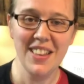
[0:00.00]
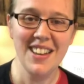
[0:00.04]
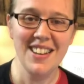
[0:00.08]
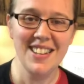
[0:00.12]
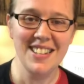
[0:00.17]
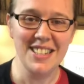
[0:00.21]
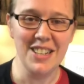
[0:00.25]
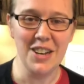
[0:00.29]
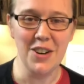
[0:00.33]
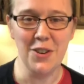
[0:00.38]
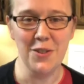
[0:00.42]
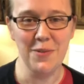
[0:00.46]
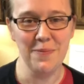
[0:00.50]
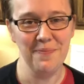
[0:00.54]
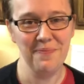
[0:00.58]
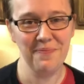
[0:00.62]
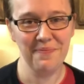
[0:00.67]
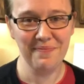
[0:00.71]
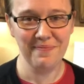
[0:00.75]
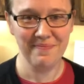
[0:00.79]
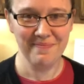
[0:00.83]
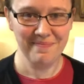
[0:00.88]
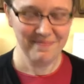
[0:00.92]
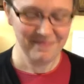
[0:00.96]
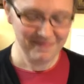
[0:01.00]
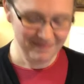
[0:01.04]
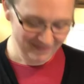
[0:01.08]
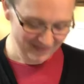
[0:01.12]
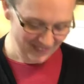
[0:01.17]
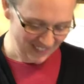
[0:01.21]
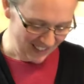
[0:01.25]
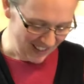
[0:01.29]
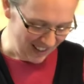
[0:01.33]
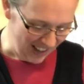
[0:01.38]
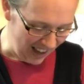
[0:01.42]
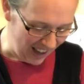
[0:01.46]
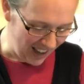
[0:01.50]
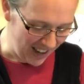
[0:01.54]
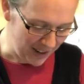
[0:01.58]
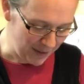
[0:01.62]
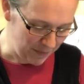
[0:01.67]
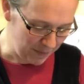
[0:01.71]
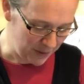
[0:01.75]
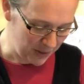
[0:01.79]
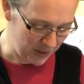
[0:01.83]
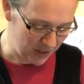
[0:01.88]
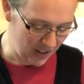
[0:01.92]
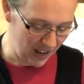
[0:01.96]
So I'm
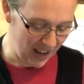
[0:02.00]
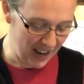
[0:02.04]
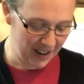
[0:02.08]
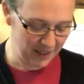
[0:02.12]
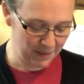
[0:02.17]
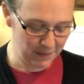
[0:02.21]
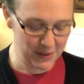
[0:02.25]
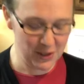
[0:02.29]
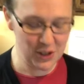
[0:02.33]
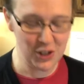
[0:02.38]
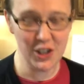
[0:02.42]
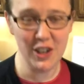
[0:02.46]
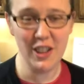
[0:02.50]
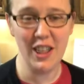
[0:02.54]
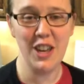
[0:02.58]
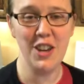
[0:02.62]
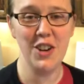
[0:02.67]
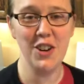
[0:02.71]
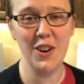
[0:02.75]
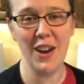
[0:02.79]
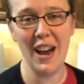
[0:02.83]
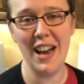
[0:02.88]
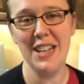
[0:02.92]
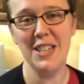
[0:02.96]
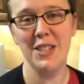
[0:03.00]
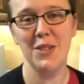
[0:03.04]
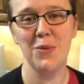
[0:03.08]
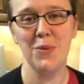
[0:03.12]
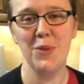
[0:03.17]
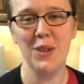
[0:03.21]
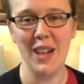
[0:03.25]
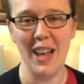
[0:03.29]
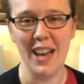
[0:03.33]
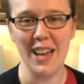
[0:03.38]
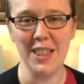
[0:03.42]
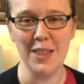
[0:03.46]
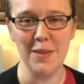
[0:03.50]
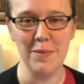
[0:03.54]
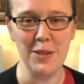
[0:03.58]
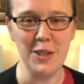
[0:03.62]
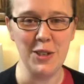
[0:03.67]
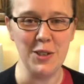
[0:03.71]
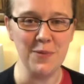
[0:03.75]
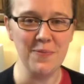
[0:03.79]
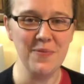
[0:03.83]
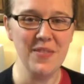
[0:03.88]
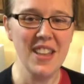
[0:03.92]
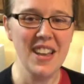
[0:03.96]
sure that you guys will like them
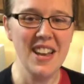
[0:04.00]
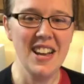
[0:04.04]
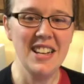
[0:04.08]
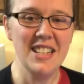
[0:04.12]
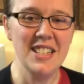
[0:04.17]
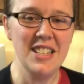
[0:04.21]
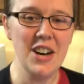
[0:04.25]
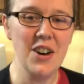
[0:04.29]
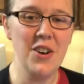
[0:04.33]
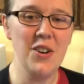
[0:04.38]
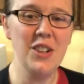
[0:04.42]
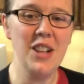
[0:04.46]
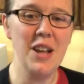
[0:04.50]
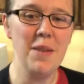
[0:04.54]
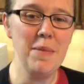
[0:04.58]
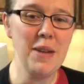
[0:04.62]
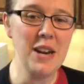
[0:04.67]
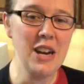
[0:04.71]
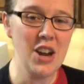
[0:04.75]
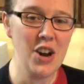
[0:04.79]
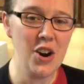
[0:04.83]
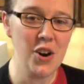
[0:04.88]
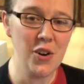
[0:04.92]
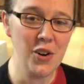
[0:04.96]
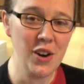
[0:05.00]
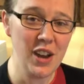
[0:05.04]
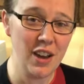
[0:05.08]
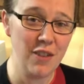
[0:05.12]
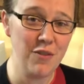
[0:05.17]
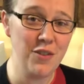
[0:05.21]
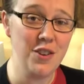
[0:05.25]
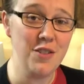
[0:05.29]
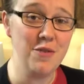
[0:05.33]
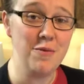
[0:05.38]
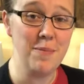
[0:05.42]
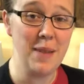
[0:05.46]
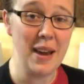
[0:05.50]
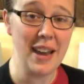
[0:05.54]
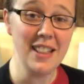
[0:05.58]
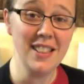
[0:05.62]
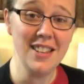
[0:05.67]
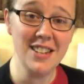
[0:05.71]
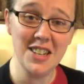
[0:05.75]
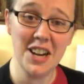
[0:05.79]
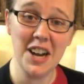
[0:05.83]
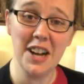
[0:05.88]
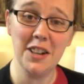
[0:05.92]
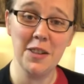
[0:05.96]
too. So let me know if you've made the
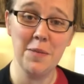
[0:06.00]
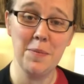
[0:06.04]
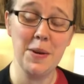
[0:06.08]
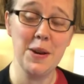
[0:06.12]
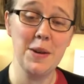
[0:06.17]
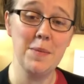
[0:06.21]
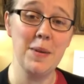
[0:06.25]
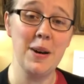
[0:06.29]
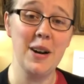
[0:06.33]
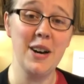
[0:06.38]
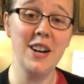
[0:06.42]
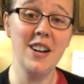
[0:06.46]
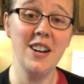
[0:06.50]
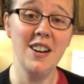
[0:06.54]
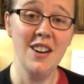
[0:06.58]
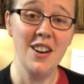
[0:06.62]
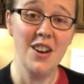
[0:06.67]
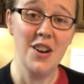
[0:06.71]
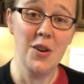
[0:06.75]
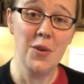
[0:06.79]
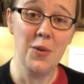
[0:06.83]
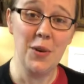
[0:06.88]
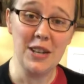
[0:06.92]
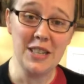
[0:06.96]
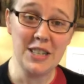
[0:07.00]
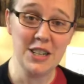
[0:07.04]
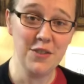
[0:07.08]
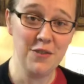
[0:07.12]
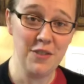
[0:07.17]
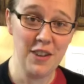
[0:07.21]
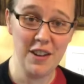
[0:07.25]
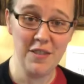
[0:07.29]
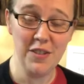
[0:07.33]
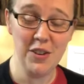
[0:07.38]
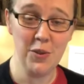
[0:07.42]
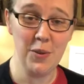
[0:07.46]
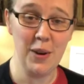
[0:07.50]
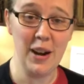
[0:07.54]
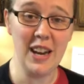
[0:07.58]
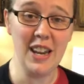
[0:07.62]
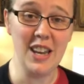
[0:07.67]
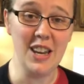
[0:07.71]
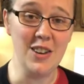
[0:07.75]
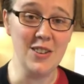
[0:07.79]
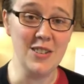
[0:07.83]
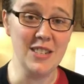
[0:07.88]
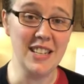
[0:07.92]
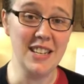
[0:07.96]
chocolate peanut butter. What's your favorite way to
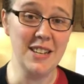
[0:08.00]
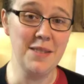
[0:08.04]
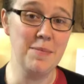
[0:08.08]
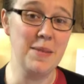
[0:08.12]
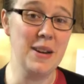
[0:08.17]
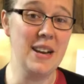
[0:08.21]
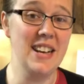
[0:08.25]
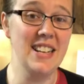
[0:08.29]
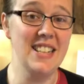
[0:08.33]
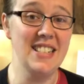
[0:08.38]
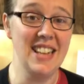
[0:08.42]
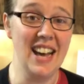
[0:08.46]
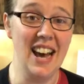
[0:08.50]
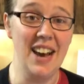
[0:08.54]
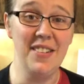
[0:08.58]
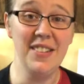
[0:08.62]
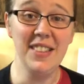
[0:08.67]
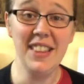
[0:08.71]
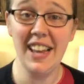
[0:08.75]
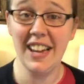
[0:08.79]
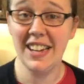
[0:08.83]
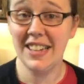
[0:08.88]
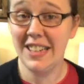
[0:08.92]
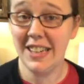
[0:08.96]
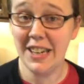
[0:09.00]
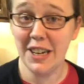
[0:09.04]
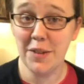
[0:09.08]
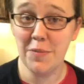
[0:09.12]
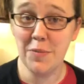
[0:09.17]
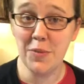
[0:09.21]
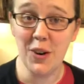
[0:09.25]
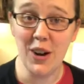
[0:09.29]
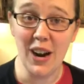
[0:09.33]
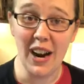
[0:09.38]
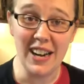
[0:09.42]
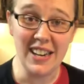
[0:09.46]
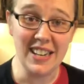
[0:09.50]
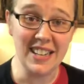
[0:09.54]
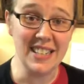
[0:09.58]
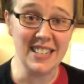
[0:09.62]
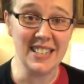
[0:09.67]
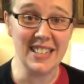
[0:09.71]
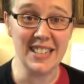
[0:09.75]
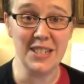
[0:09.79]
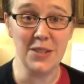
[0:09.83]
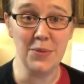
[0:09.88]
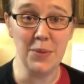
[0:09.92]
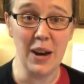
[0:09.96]
use it? Because I would like to hear more ideas
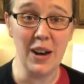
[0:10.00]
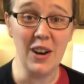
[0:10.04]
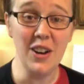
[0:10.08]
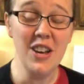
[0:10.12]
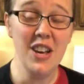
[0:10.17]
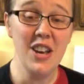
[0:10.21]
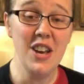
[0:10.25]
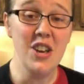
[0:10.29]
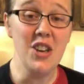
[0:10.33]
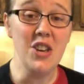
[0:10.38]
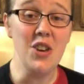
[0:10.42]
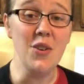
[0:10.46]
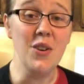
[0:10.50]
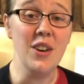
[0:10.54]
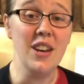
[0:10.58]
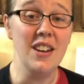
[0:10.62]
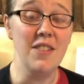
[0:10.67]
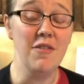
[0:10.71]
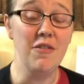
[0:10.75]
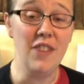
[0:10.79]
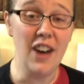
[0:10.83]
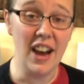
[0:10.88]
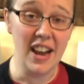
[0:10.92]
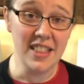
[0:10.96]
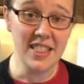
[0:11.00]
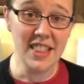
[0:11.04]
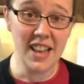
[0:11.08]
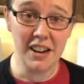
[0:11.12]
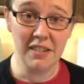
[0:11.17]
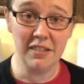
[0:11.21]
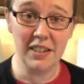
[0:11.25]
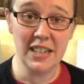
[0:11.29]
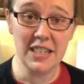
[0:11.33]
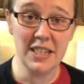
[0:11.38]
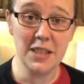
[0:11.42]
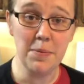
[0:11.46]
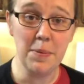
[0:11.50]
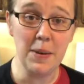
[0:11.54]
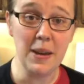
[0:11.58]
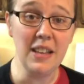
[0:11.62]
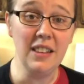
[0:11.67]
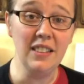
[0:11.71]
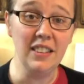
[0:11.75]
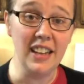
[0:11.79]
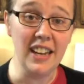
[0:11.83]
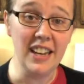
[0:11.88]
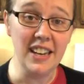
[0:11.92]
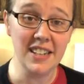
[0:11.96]
as well. You can find that recipe
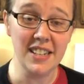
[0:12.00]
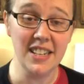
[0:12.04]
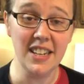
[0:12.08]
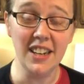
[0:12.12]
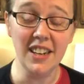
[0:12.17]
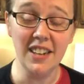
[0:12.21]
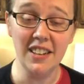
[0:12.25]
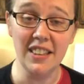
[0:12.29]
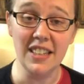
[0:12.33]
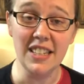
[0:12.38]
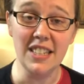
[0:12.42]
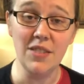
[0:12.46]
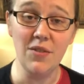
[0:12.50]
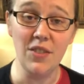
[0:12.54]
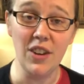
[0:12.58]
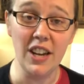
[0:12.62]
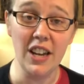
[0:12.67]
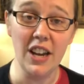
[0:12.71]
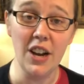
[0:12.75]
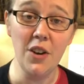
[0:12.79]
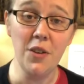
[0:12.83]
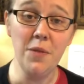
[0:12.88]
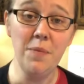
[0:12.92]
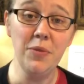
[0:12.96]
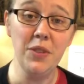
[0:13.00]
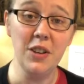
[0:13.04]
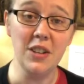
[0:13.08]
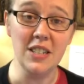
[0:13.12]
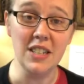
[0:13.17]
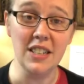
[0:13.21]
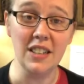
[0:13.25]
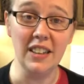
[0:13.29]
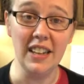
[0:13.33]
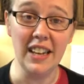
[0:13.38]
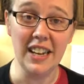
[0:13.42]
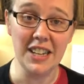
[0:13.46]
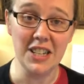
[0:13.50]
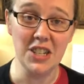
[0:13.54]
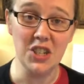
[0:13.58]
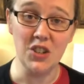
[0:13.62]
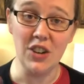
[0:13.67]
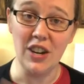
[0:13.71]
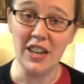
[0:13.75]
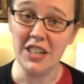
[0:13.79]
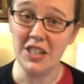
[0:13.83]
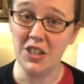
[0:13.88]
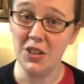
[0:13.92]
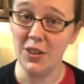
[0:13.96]
linked here in this video. There's a link
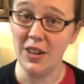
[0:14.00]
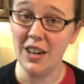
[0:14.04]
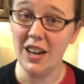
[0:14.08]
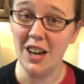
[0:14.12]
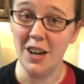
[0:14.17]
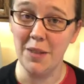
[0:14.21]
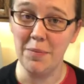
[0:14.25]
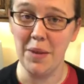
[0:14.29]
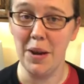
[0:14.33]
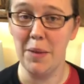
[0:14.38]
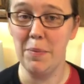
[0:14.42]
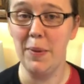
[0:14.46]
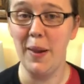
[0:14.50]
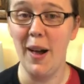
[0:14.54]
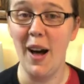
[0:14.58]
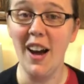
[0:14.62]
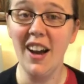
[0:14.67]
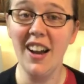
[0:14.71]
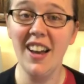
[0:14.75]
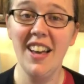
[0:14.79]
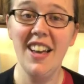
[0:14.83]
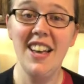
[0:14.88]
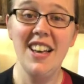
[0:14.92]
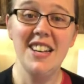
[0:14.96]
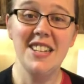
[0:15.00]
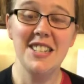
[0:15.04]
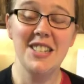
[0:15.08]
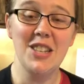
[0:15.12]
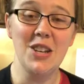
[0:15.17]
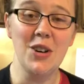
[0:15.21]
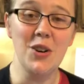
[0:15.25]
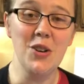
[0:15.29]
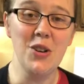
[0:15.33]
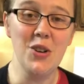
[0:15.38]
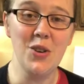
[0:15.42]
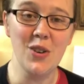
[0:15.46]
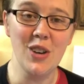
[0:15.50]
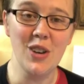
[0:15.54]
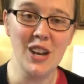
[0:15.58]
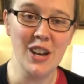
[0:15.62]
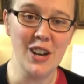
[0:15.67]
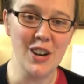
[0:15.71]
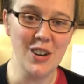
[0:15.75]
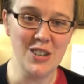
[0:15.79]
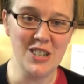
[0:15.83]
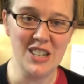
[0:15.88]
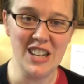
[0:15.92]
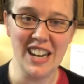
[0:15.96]
straight to it on my blog, so you can
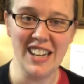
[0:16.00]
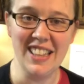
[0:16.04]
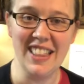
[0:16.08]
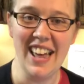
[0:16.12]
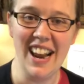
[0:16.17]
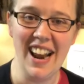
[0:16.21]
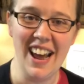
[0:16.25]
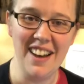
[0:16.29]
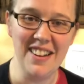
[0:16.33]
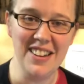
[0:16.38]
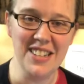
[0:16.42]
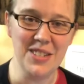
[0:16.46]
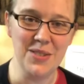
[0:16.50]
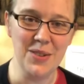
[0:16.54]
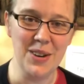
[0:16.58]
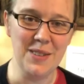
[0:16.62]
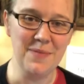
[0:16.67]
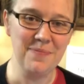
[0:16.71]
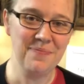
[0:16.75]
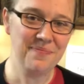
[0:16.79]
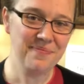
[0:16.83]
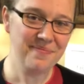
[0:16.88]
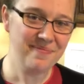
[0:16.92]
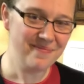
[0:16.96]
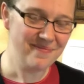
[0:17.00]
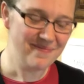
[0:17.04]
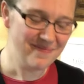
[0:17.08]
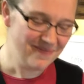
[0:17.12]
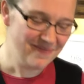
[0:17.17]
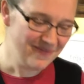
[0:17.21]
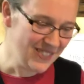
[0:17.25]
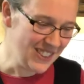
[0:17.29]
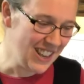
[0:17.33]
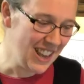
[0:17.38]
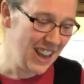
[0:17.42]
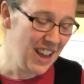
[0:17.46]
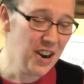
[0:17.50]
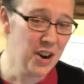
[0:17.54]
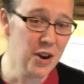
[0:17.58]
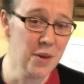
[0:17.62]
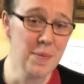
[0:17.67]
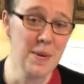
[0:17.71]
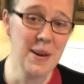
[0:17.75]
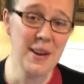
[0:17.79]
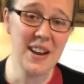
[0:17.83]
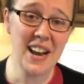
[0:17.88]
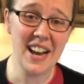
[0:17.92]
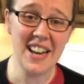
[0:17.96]
go check that out as well. I hope
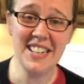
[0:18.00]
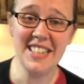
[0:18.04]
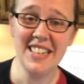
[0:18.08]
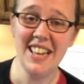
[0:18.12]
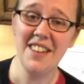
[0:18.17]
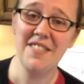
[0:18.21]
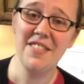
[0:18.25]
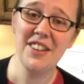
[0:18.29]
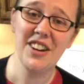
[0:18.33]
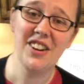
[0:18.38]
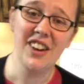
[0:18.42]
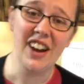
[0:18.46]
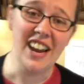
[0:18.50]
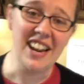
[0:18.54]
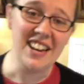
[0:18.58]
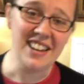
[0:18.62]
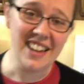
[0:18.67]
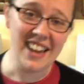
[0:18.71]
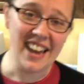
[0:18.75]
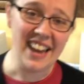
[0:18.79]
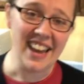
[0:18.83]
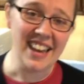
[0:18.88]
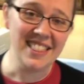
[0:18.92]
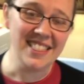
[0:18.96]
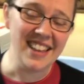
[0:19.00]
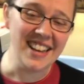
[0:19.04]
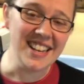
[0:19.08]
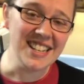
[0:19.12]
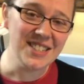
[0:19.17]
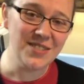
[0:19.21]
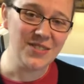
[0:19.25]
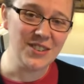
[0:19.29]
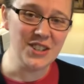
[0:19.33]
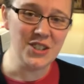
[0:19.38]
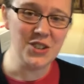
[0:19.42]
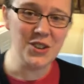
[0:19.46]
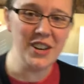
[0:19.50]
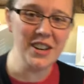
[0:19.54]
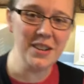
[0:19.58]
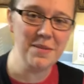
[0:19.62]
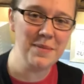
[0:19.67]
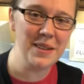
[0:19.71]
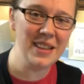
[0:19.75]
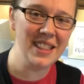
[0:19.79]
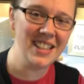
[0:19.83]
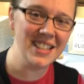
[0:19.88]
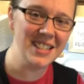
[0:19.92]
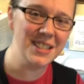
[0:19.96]
you guys have a great day. Thanks for joining
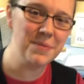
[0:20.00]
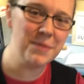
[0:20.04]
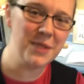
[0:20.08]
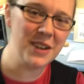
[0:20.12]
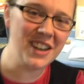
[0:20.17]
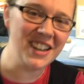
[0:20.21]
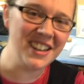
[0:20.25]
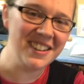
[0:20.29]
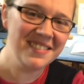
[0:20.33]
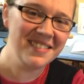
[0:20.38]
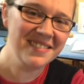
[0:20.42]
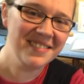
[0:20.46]
me this morning.